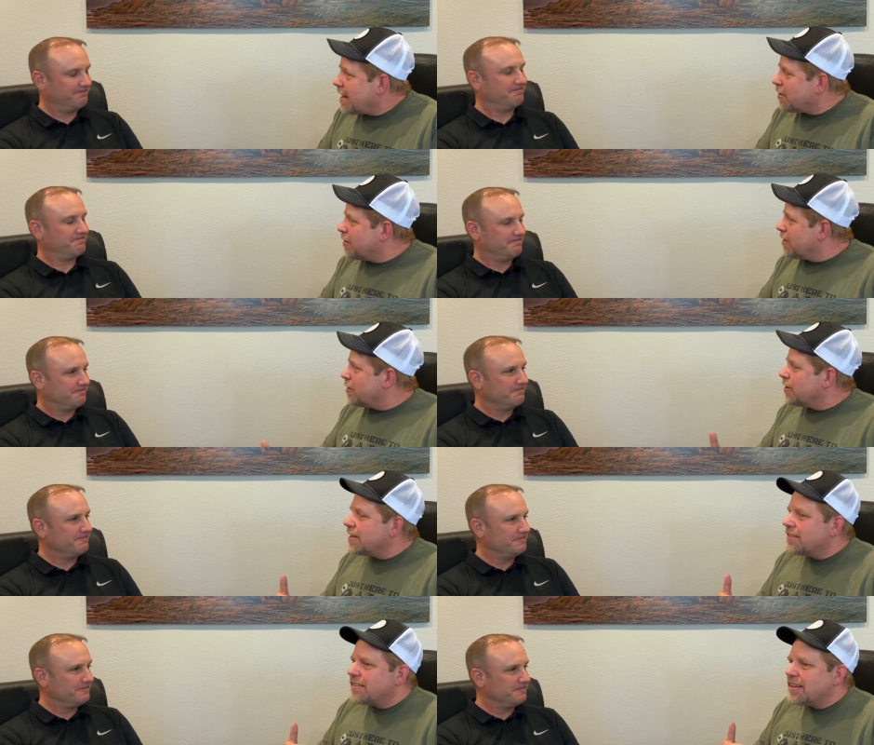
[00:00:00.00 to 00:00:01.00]
Speaker 1: Now, there, there
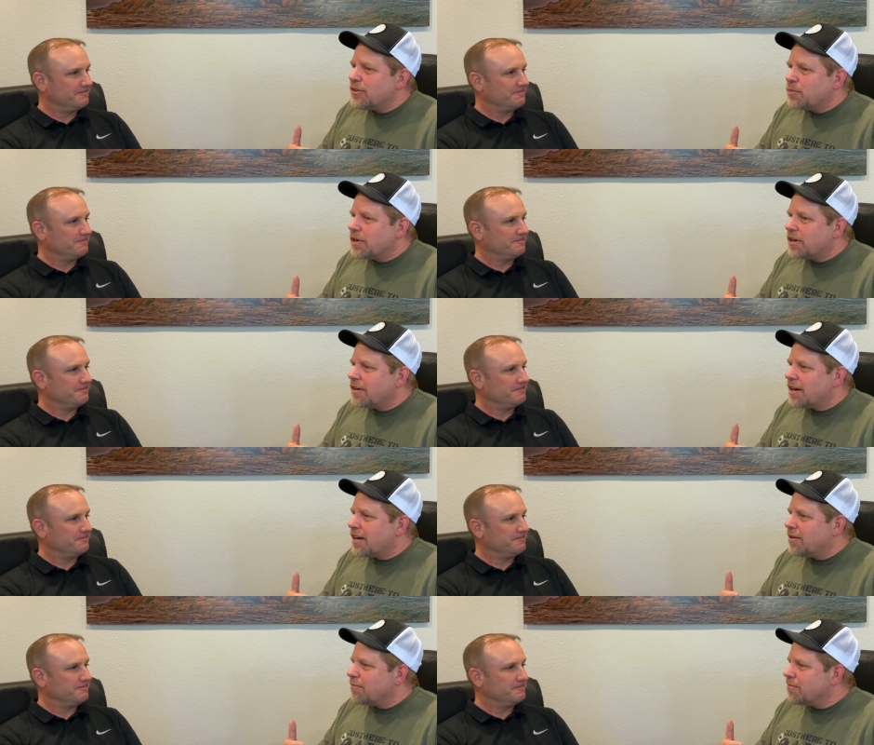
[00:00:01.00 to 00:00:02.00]
is things where
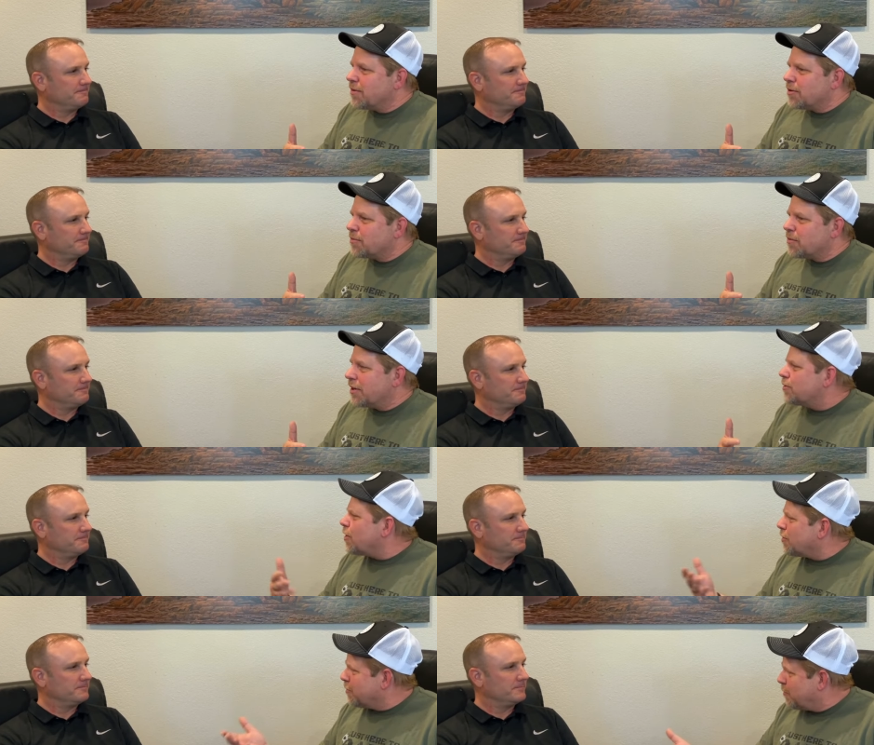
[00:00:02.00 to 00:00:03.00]
um, they're what's
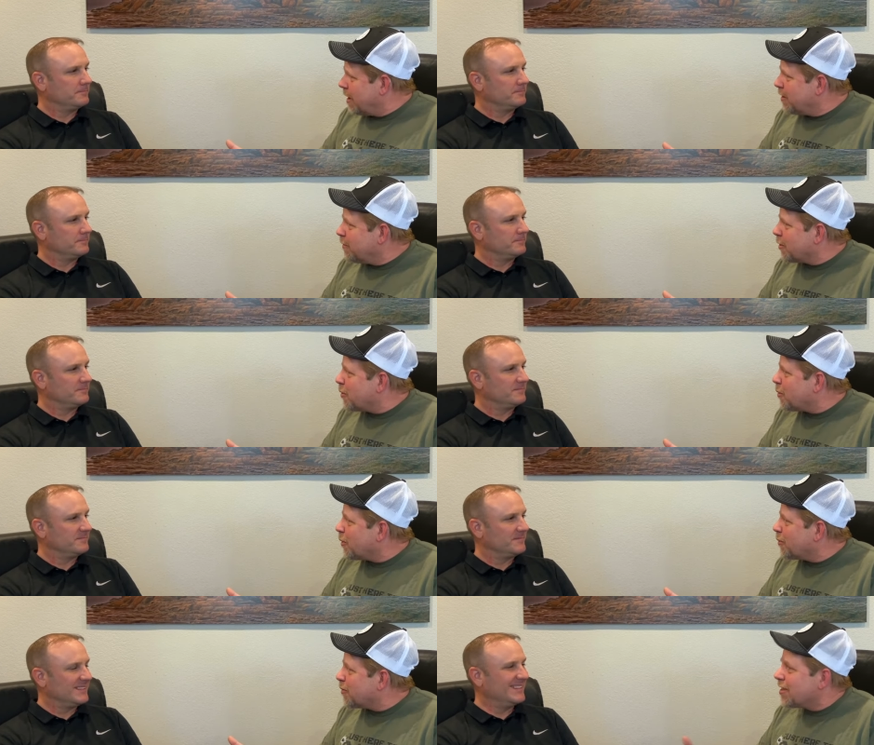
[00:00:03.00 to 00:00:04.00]
called friend of the
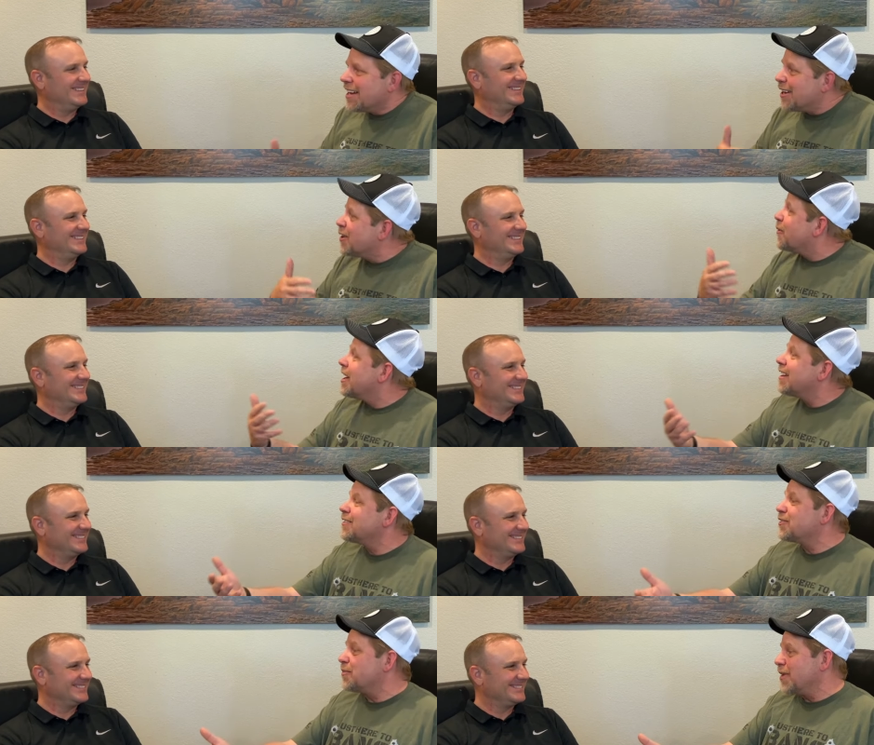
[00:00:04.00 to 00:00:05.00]
court, where they can go ahead
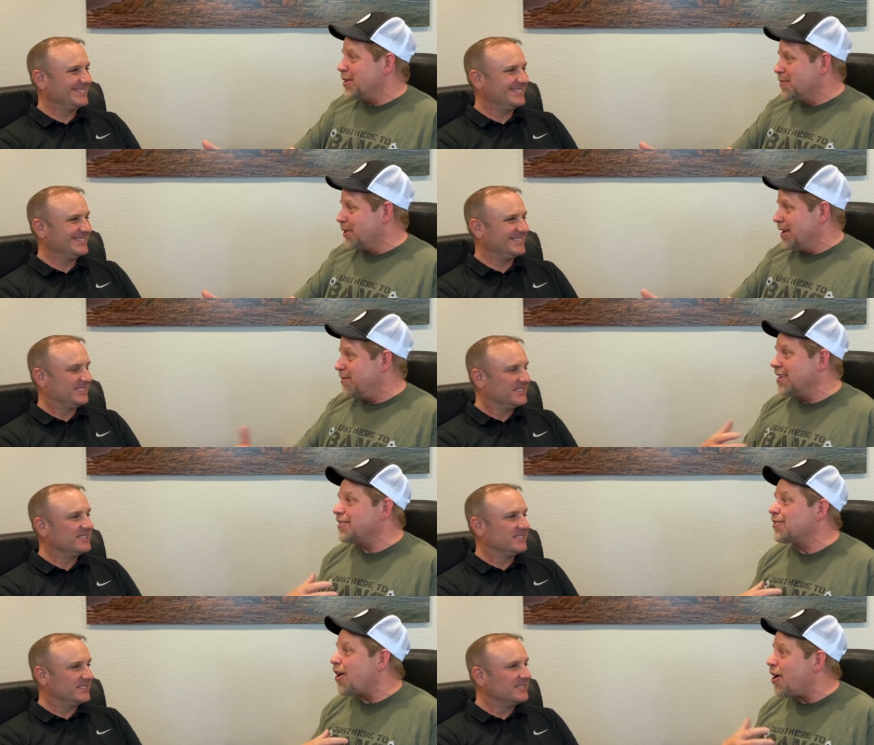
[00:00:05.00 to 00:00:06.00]
and submit a brief.
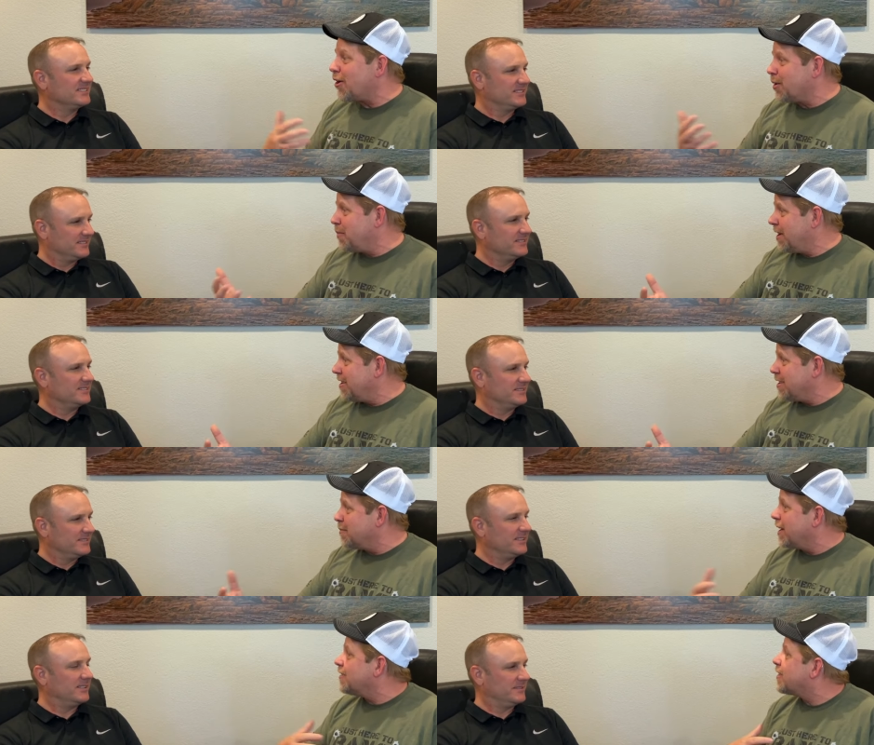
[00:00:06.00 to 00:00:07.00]
This is our
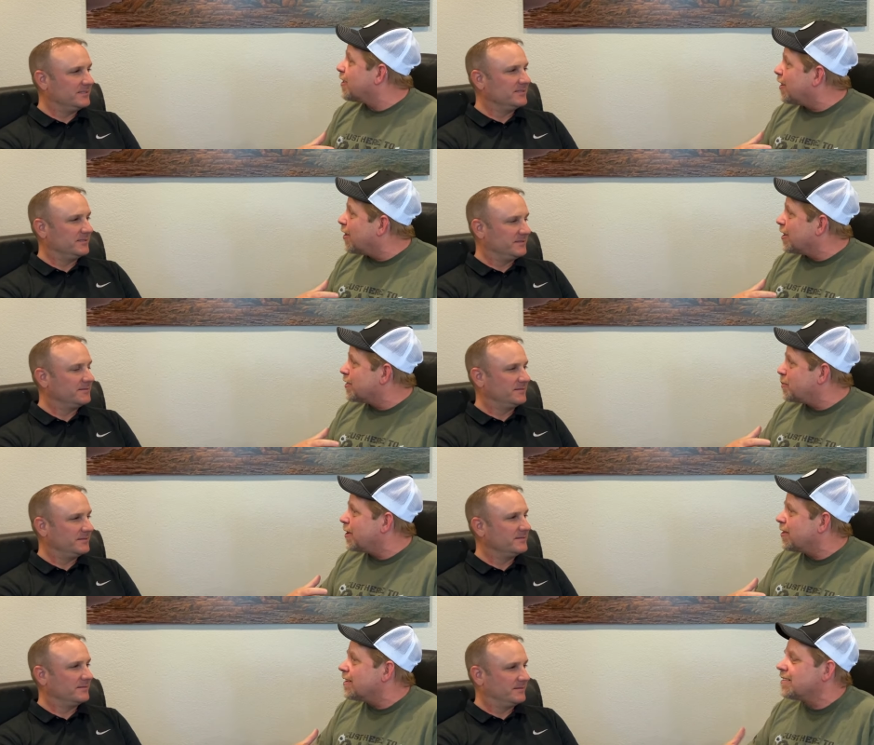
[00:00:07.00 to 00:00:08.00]
opinion based on our
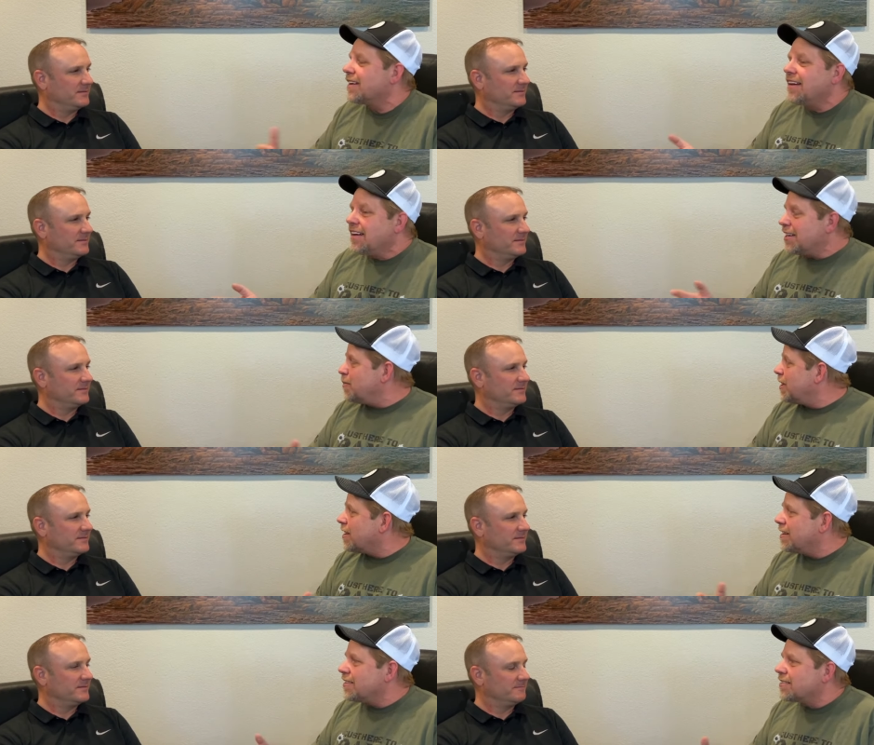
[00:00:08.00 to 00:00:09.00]
experience. Can be
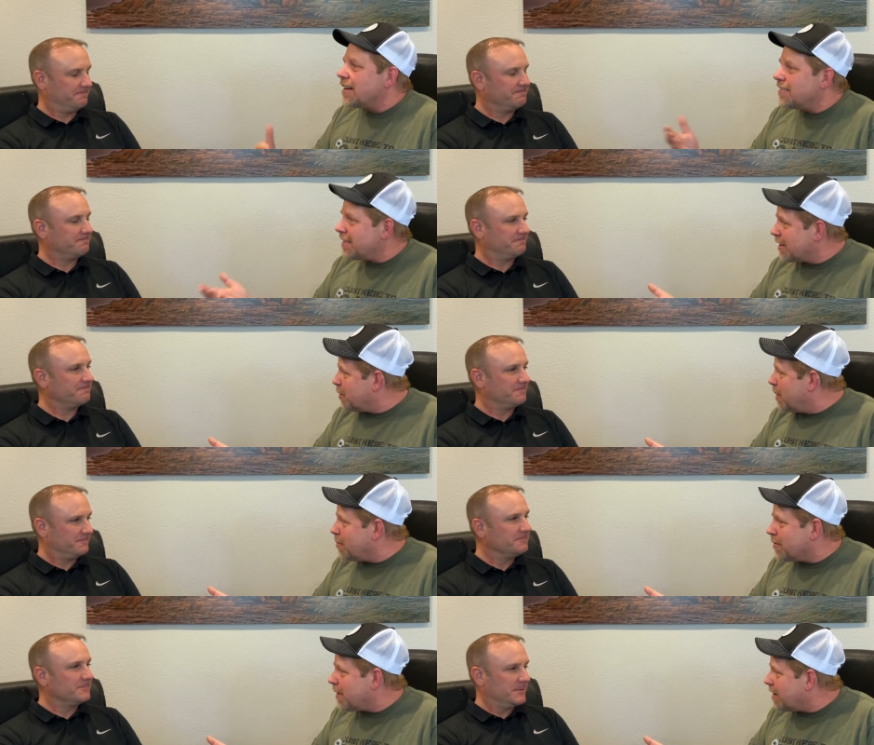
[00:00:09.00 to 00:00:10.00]
on either side. Second
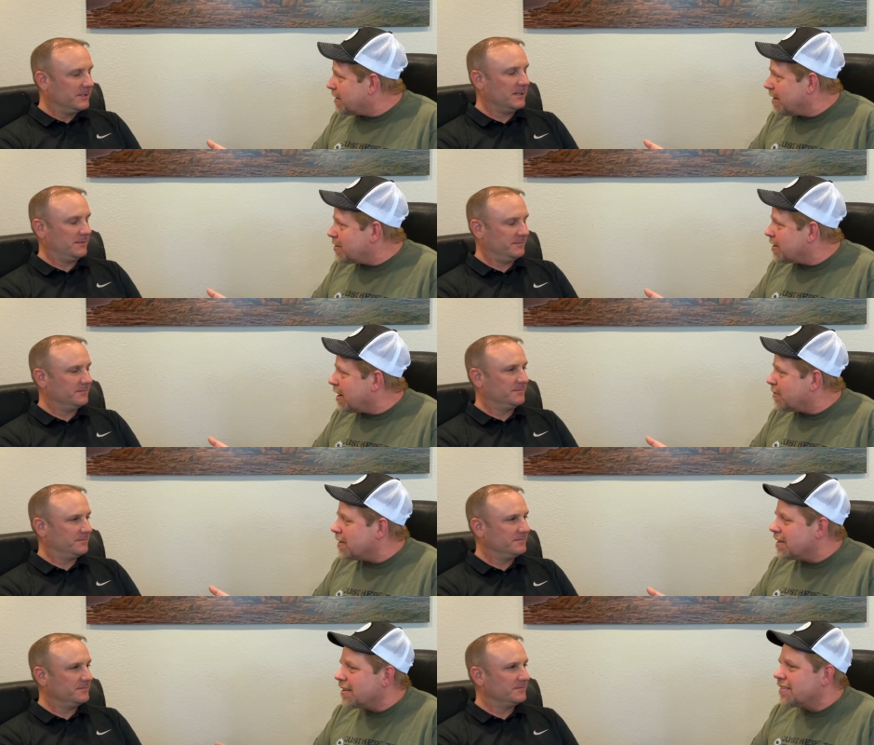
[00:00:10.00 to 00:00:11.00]
Amendment Foundation mm -hmm.
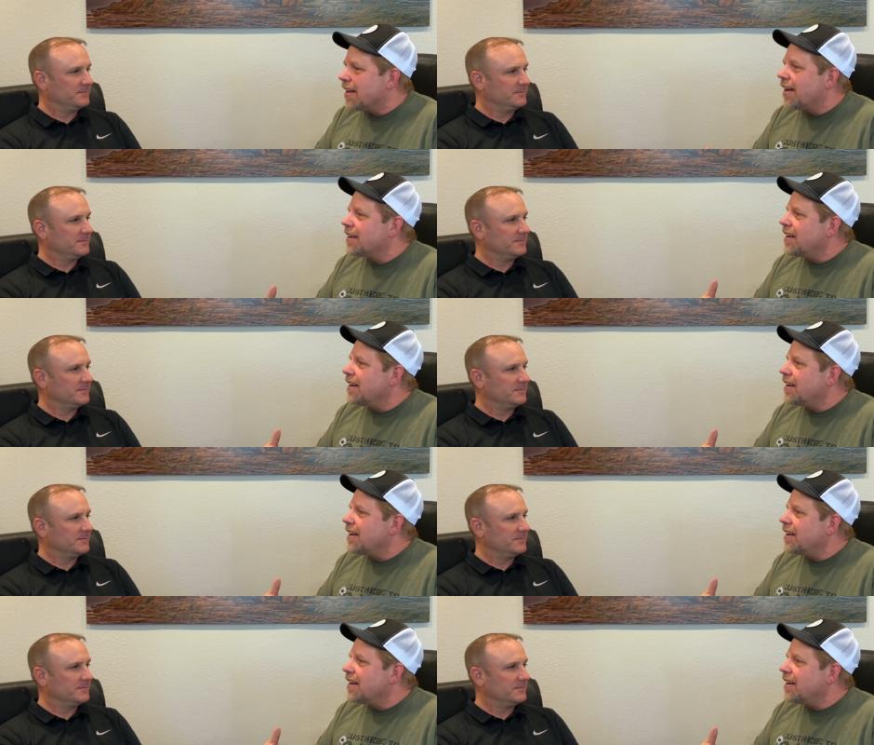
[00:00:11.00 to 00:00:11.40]
often does that.